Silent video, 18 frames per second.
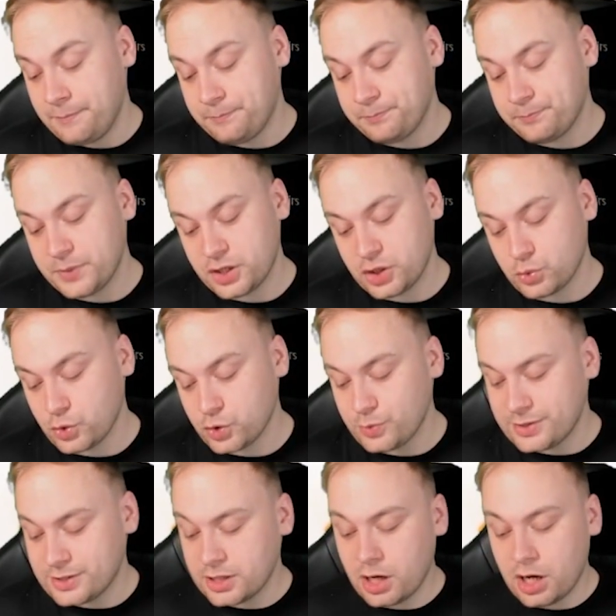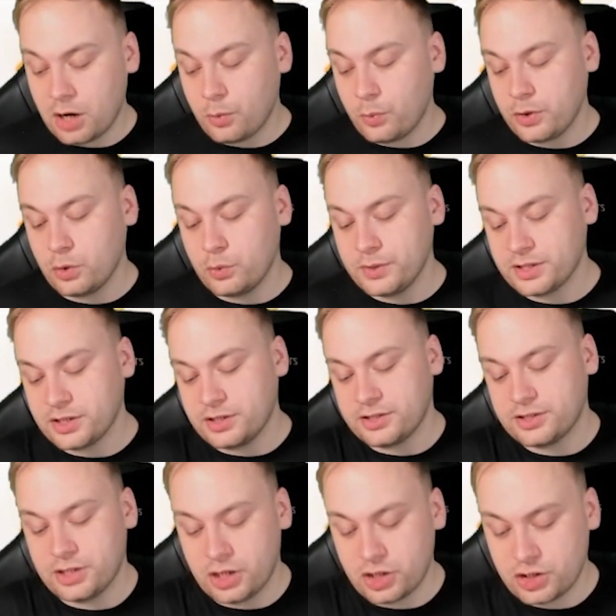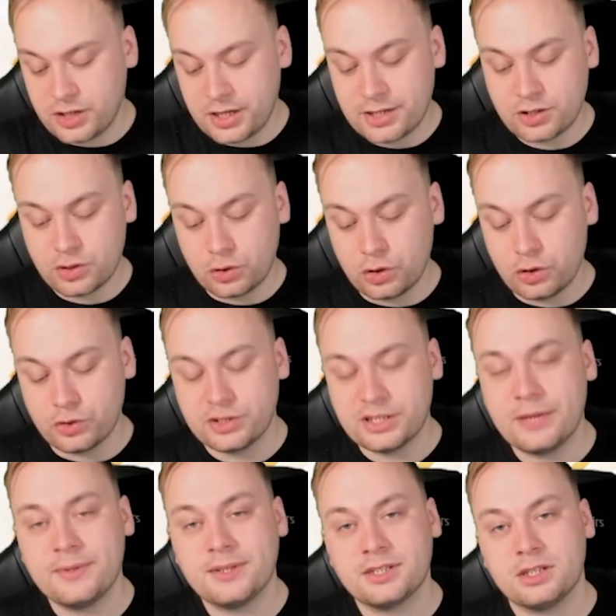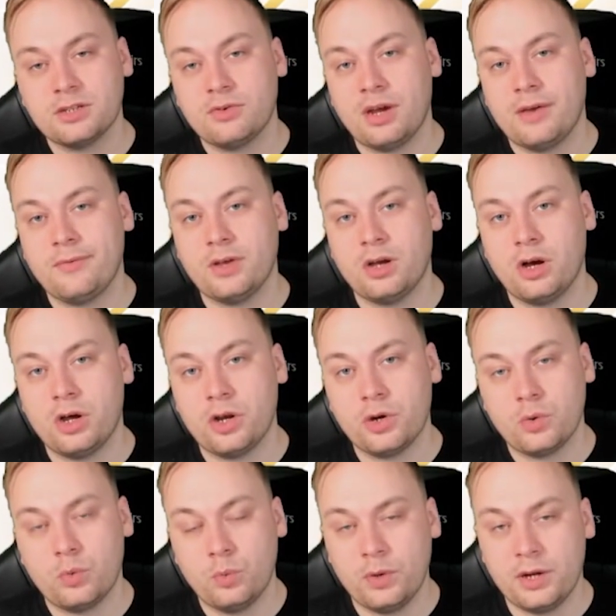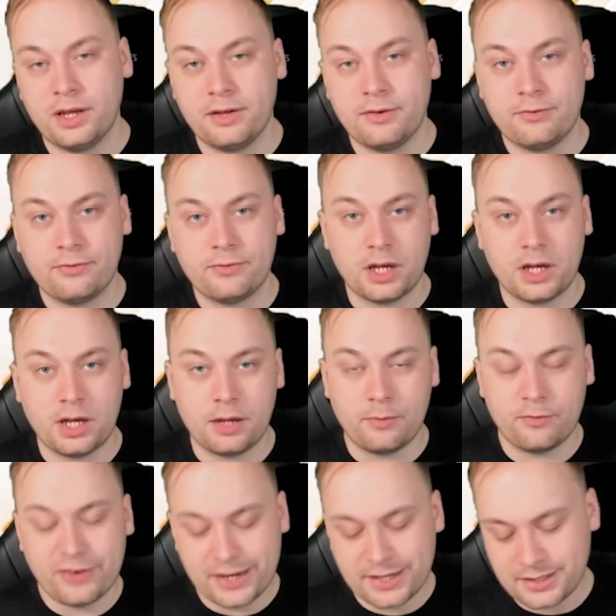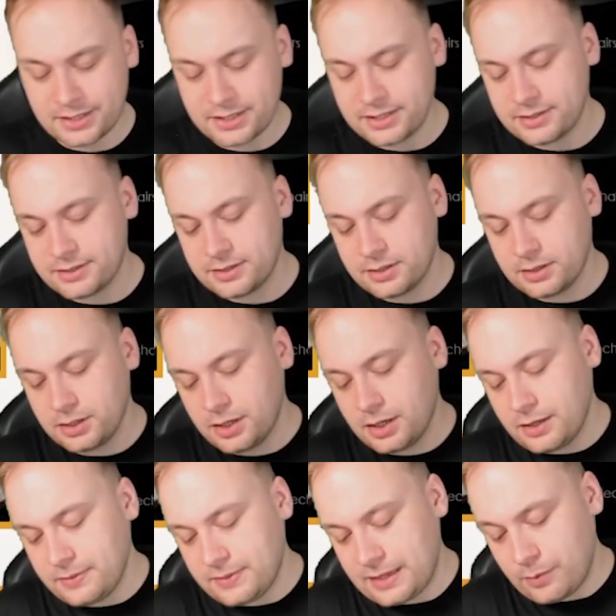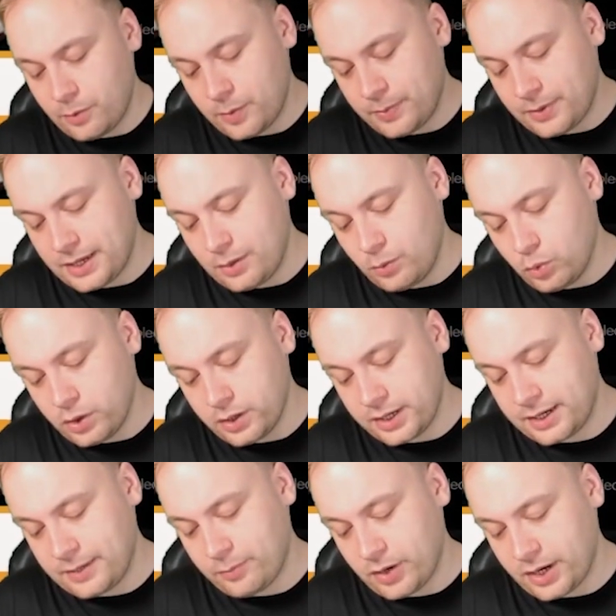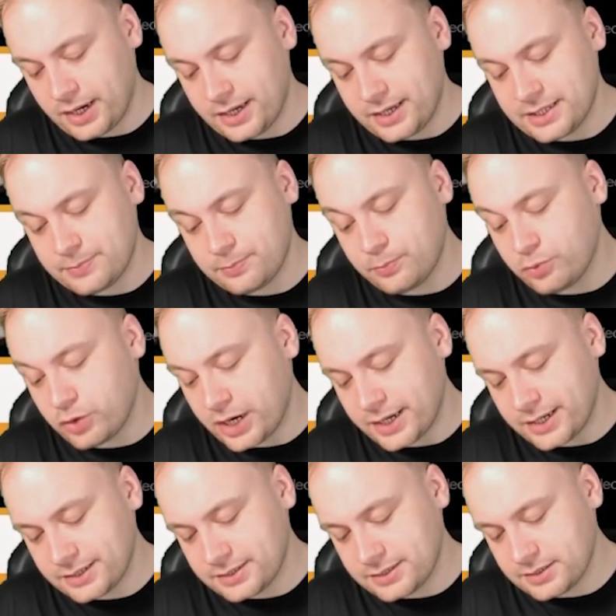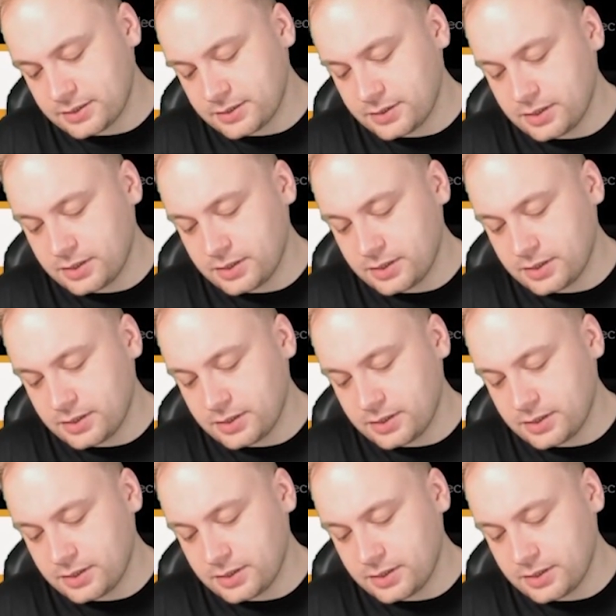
Because once we start off, we're always going to search this or send this to the graveyard with Fansies. Then we play one Prank Kid's Pranks.